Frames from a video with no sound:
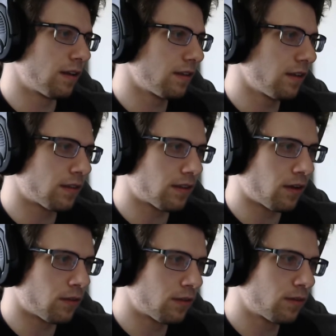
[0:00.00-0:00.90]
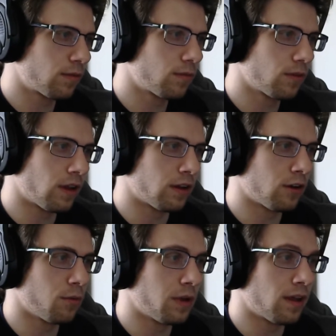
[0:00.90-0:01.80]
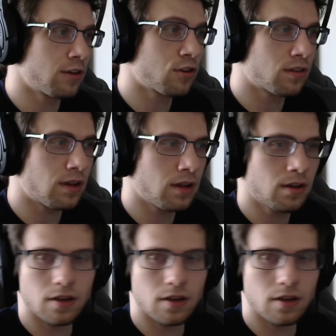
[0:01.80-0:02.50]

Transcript: It sounds like it could be interesting.